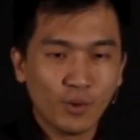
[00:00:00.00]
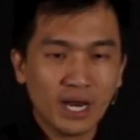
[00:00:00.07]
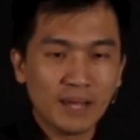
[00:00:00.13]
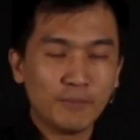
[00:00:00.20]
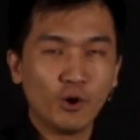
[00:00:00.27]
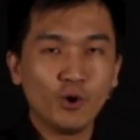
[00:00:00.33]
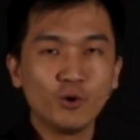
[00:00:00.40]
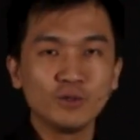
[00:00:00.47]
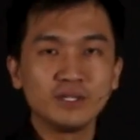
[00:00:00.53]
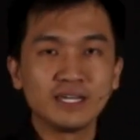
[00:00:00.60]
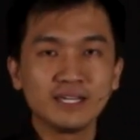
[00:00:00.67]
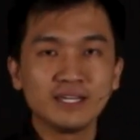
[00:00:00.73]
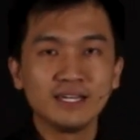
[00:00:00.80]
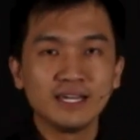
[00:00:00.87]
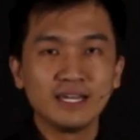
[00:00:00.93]
what I'm
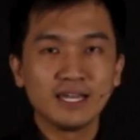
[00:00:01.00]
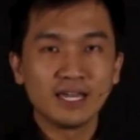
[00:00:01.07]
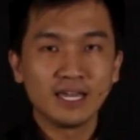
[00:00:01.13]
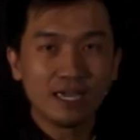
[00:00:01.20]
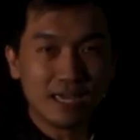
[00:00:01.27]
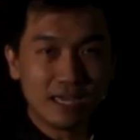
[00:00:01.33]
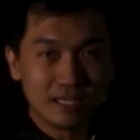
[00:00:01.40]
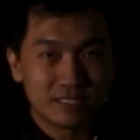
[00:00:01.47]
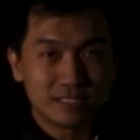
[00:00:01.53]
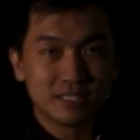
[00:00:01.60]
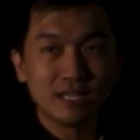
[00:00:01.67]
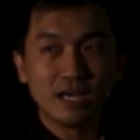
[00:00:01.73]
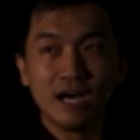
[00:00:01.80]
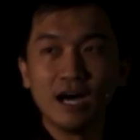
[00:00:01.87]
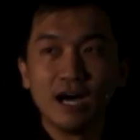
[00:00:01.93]
holding, is
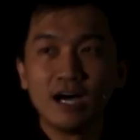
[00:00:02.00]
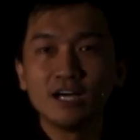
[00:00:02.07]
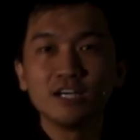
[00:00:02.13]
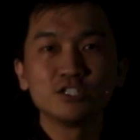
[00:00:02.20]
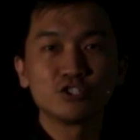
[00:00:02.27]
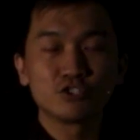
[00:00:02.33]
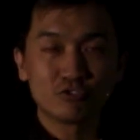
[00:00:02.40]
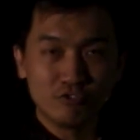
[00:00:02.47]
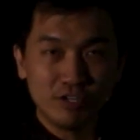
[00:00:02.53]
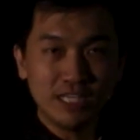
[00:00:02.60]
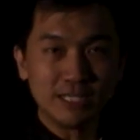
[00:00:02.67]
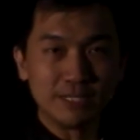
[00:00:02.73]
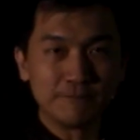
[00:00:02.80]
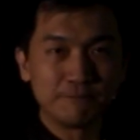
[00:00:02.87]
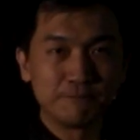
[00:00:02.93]
a
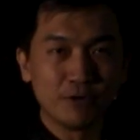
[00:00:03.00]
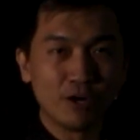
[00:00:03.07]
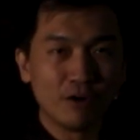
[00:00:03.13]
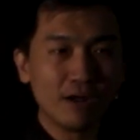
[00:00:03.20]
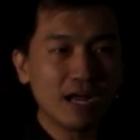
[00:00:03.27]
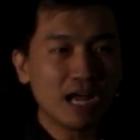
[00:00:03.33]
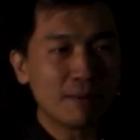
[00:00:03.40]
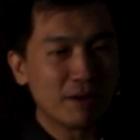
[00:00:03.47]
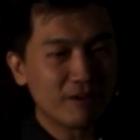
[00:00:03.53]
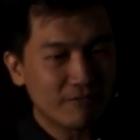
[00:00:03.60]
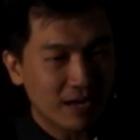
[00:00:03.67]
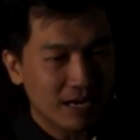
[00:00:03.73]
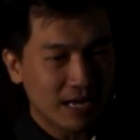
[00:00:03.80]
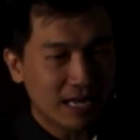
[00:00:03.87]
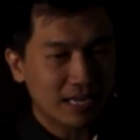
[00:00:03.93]
screen. All right? And my
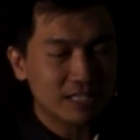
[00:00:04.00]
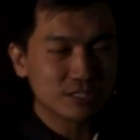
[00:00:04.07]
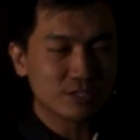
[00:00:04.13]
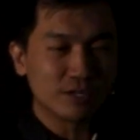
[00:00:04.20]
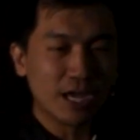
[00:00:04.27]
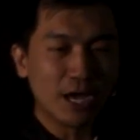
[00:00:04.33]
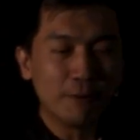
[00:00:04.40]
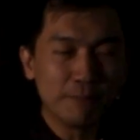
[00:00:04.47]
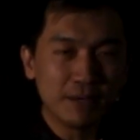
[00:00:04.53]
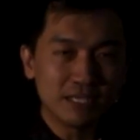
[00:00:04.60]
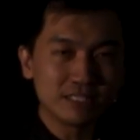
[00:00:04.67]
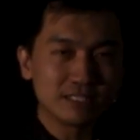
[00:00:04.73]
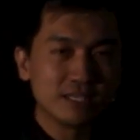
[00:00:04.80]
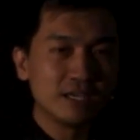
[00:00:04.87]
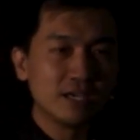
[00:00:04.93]
friend Kenny is going to help
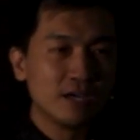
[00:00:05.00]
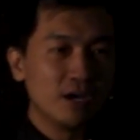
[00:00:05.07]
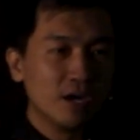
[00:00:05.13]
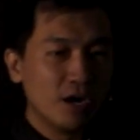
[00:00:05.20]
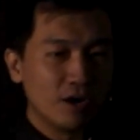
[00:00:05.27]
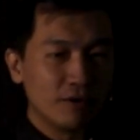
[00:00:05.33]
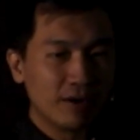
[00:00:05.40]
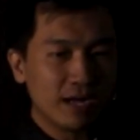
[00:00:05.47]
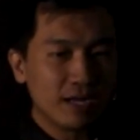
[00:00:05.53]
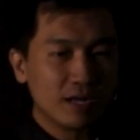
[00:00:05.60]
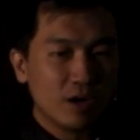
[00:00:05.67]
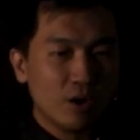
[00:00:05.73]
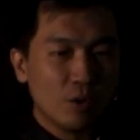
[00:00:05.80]
us. All right?